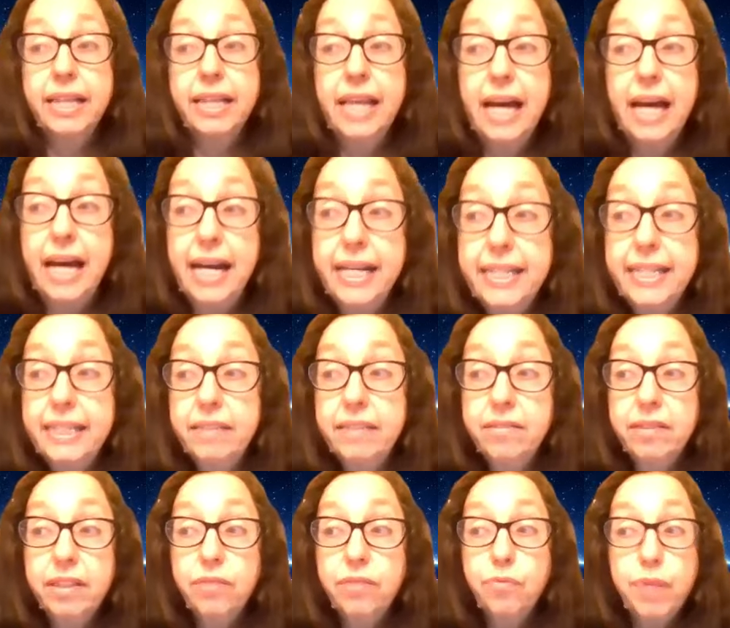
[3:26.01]
that
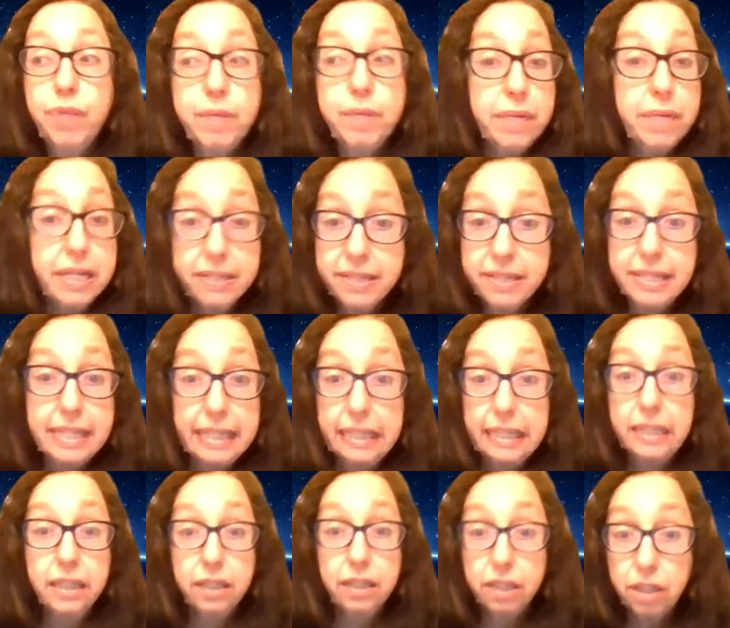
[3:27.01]
we must
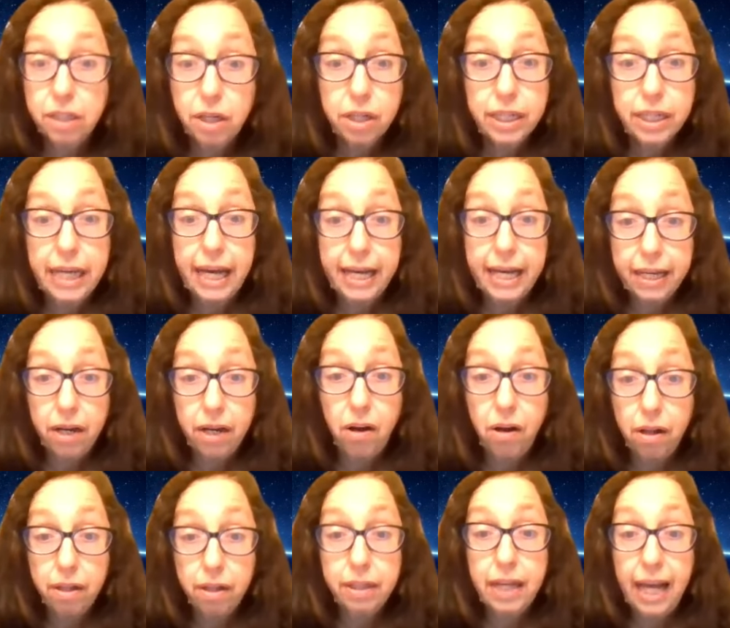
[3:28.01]
look at
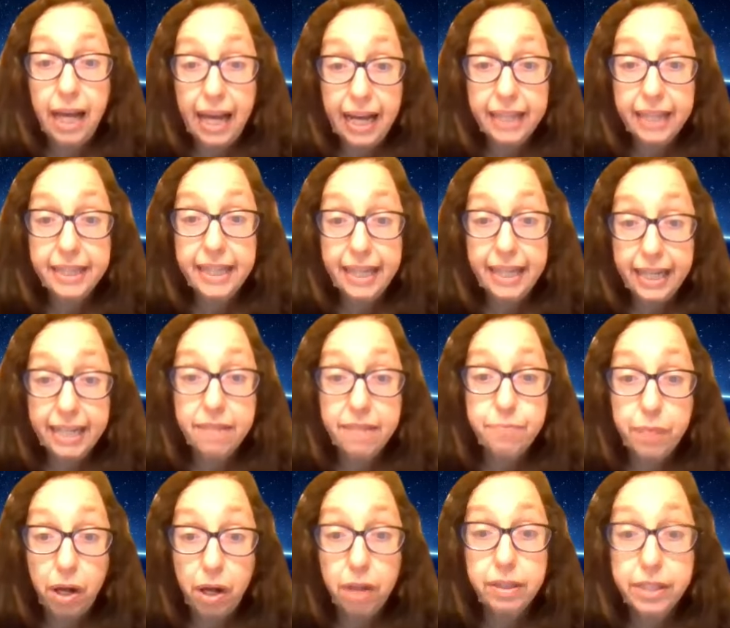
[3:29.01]
the
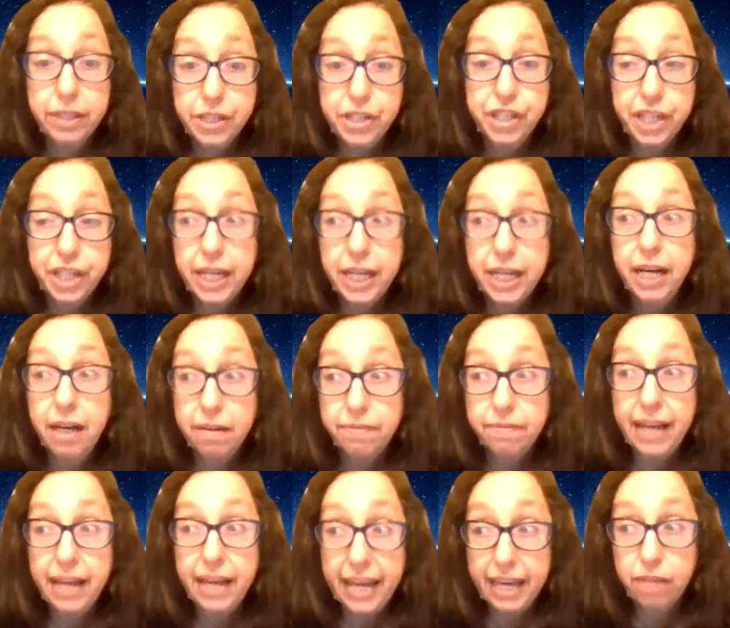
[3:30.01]
etymology of
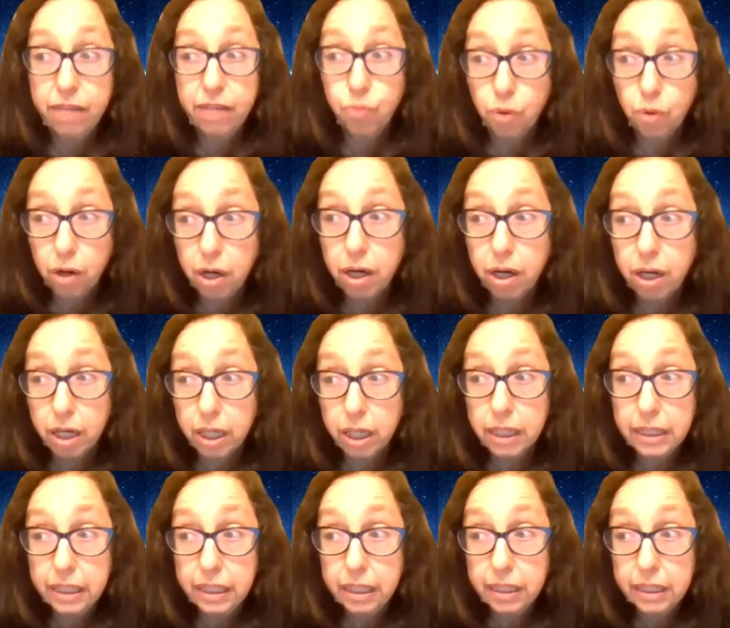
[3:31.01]
a
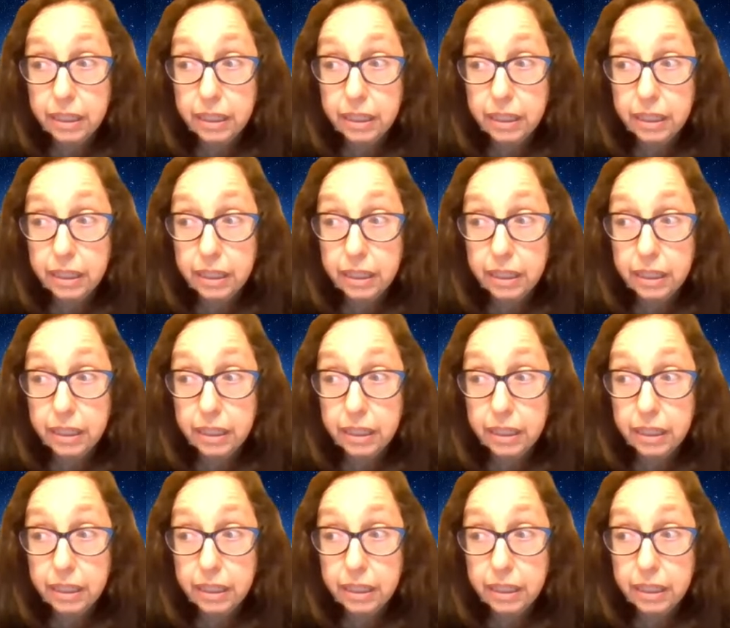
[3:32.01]
word